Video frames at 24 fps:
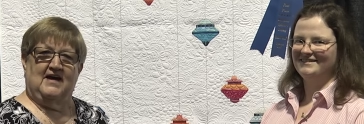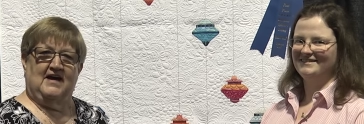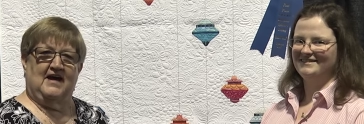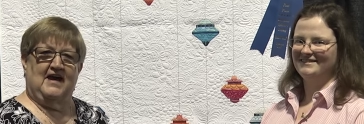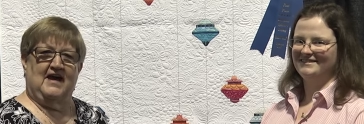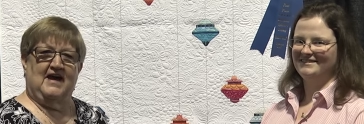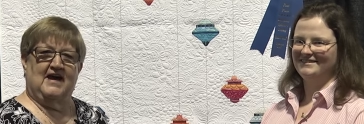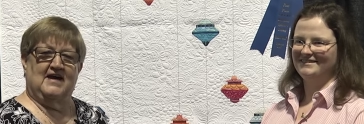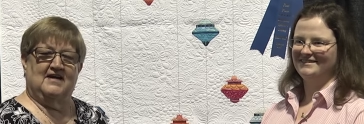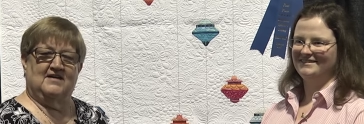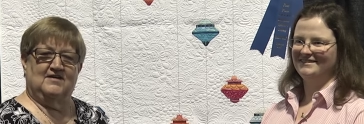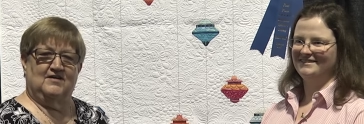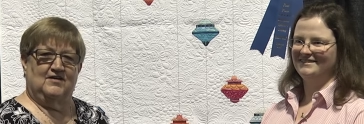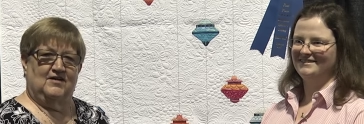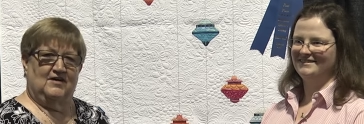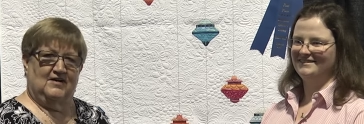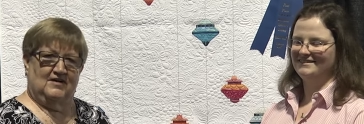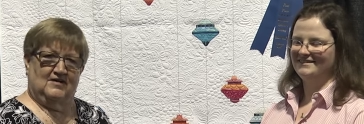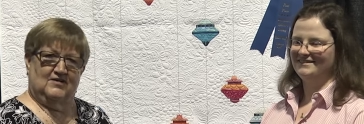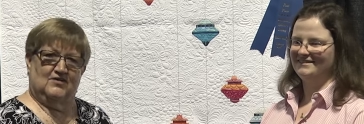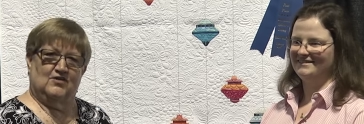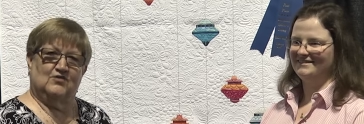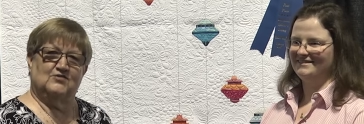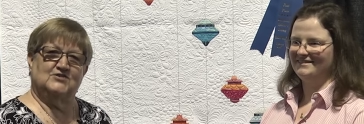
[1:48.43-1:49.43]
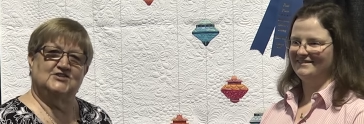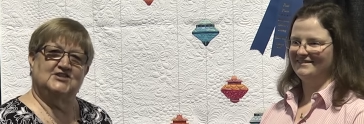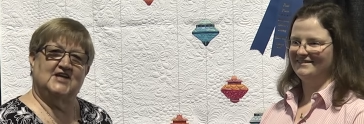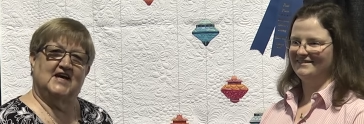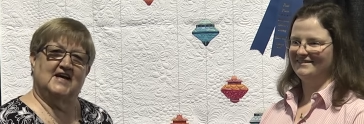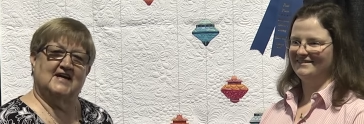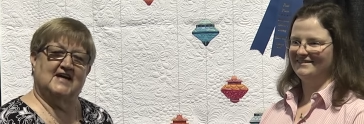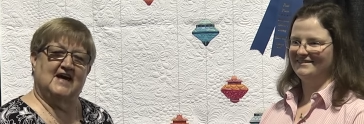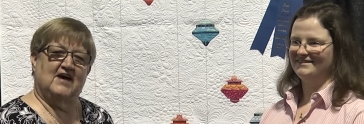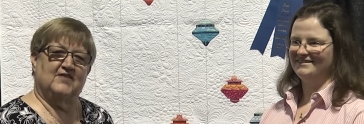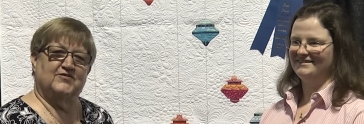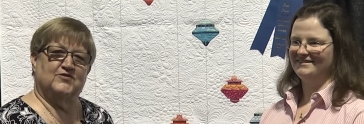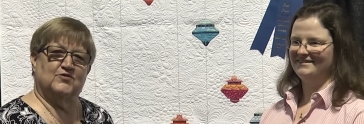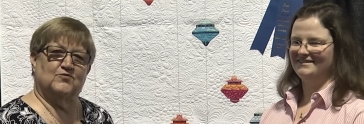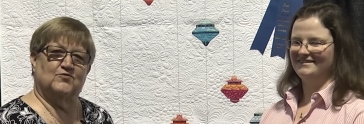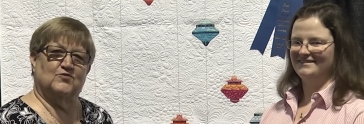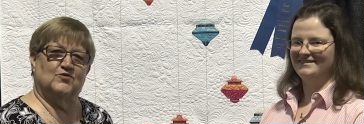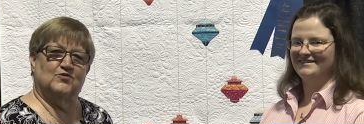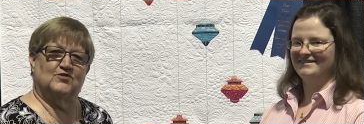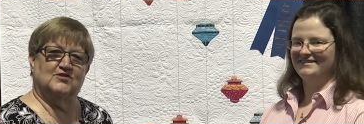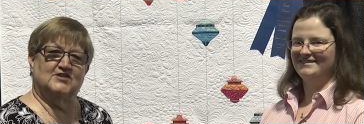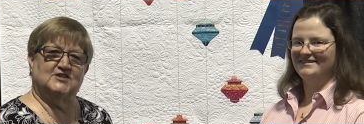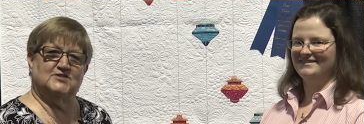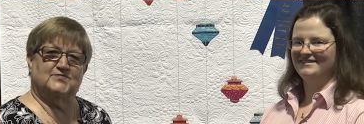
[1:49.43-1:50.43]
Speaker 1: and go check out the
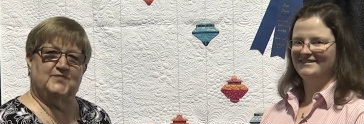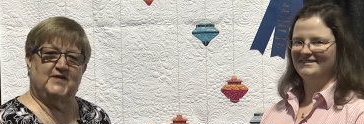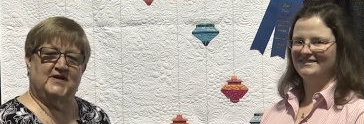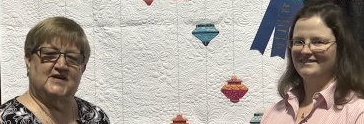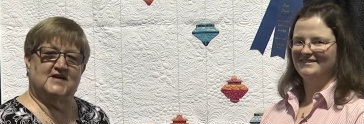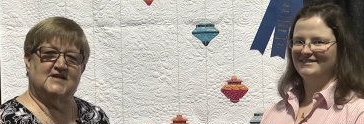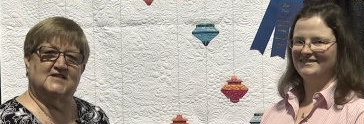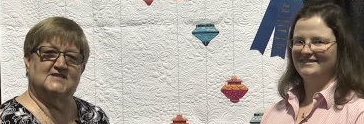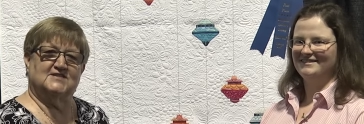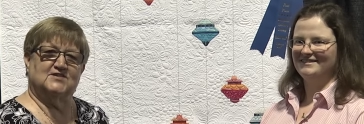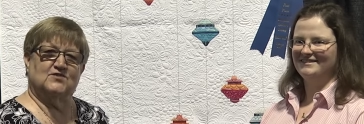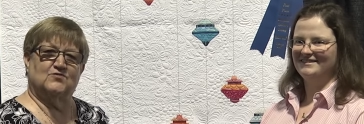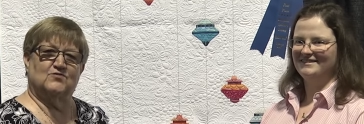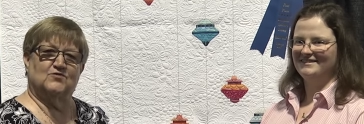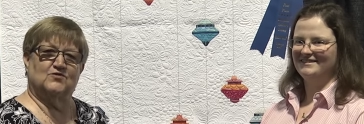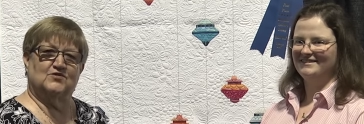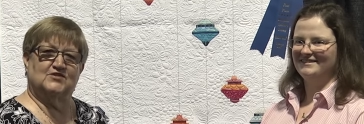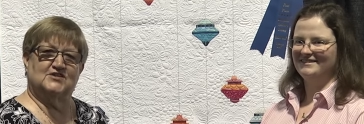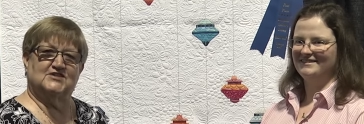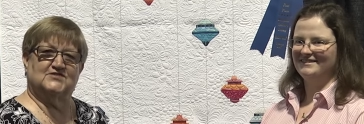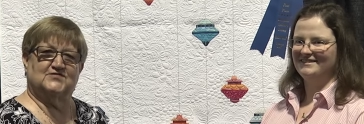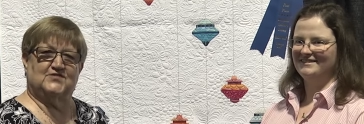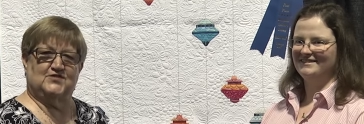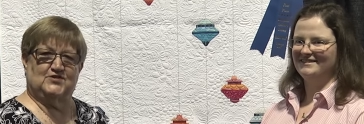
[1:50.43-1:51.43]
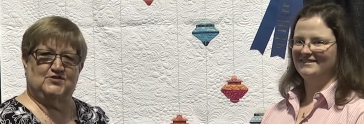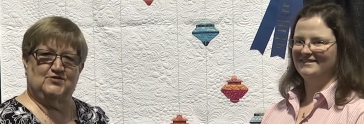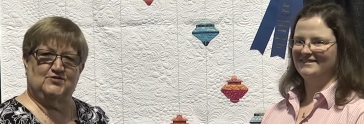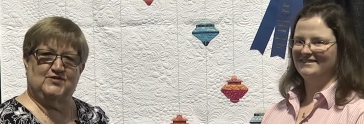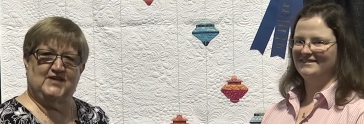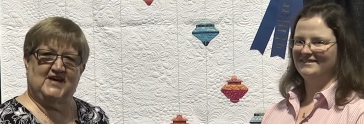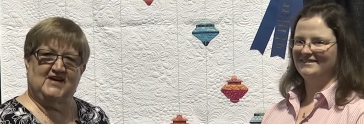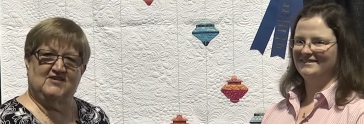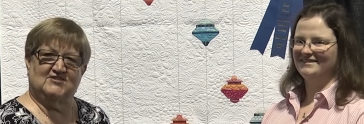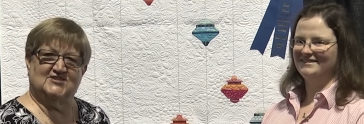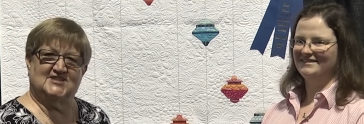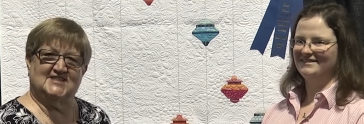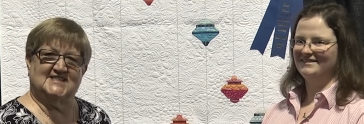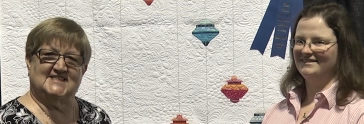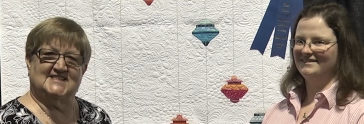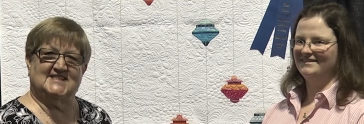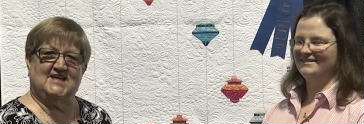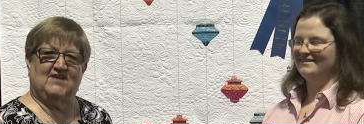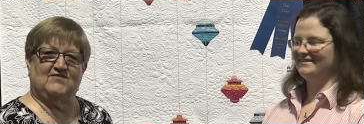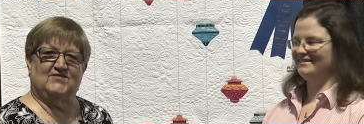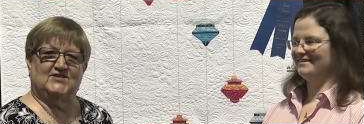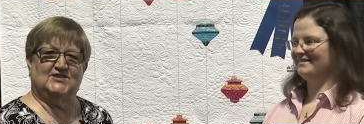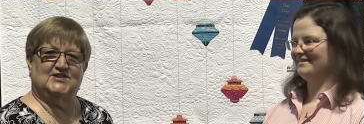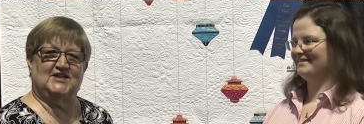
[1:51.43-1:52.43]
rules because the rules for
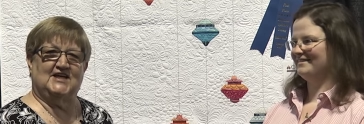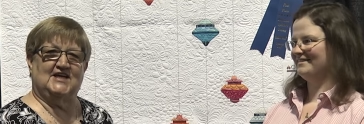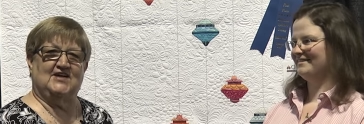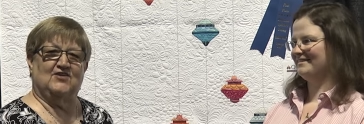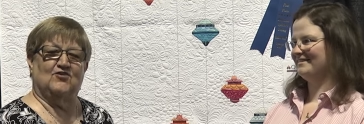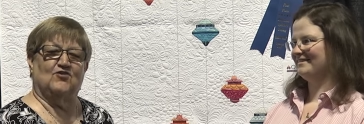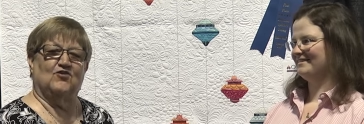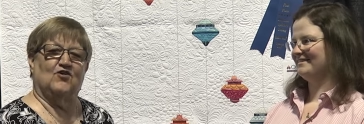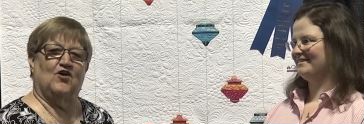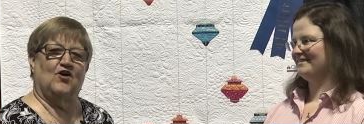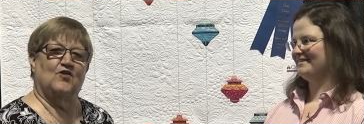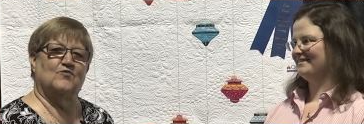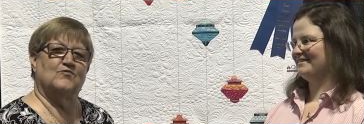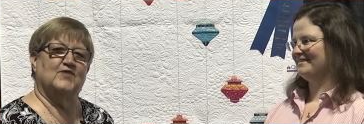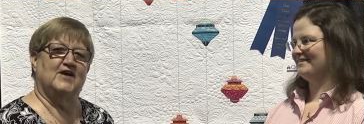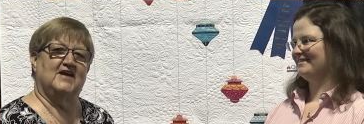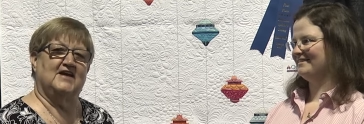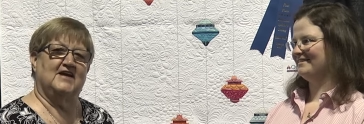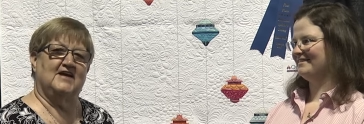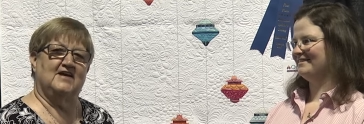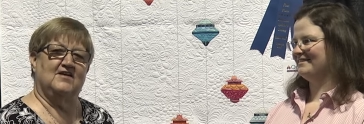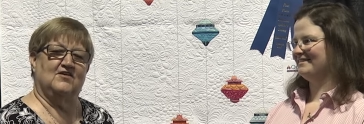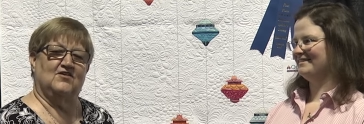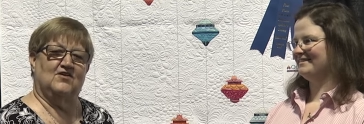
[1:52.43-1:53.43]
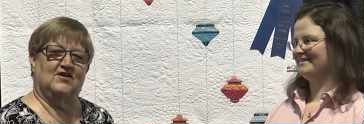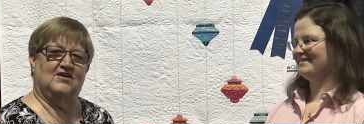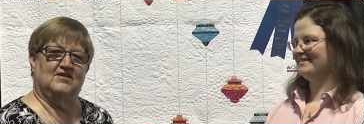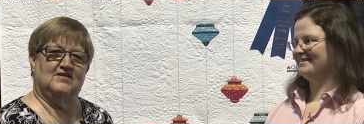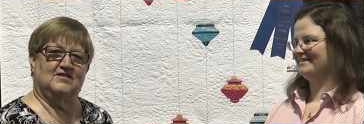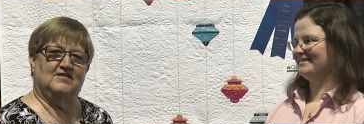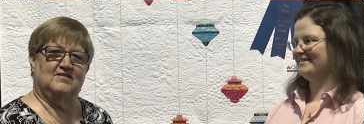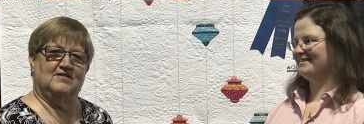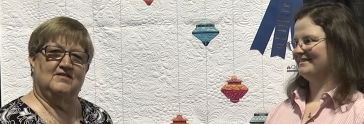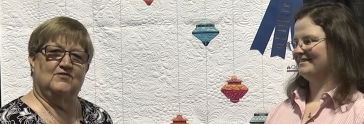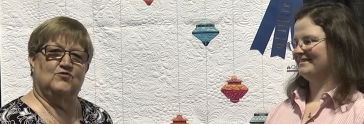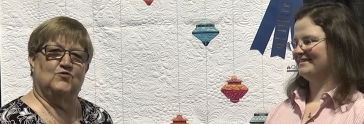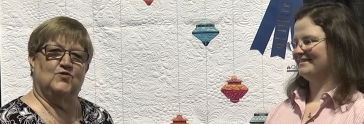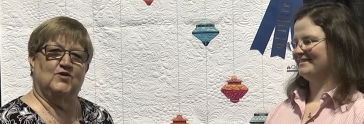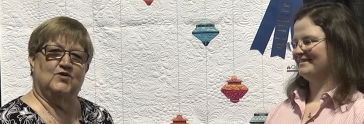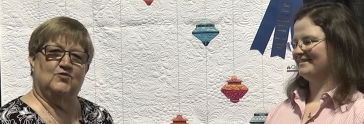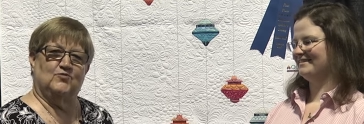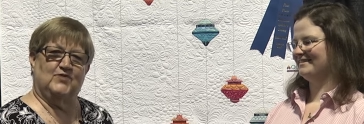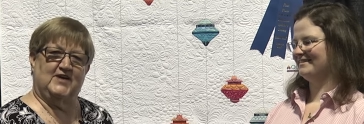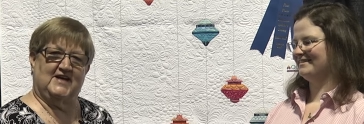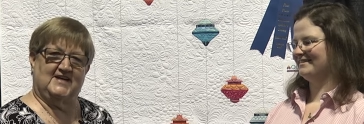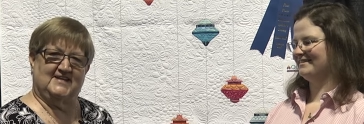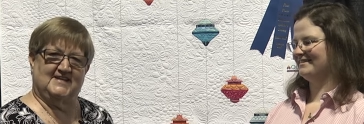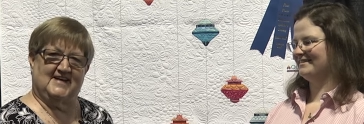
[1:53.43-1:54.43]
2017 are already on
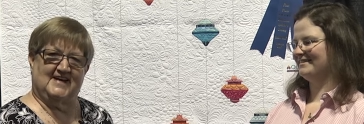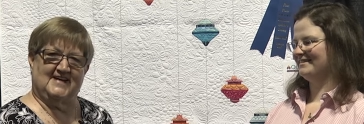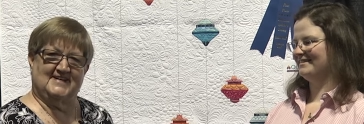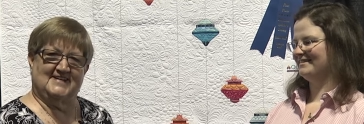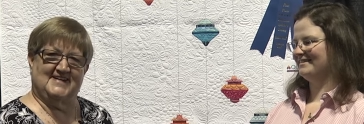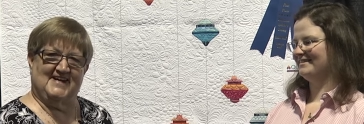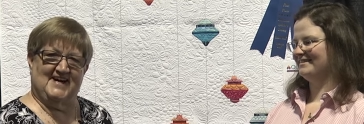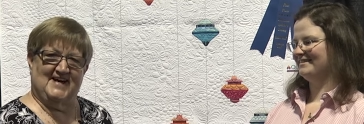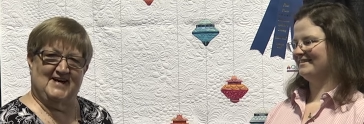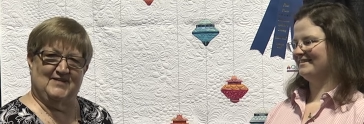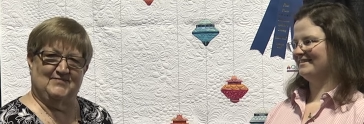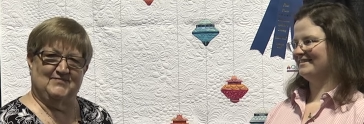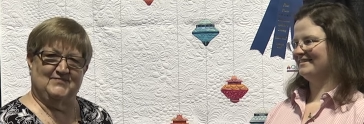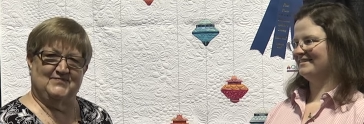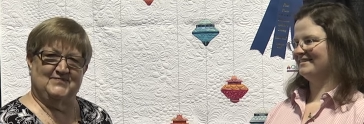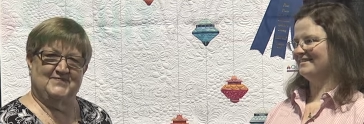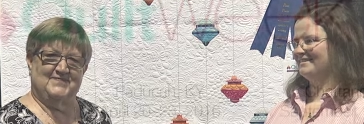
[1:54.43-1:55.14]
quiltweek.com.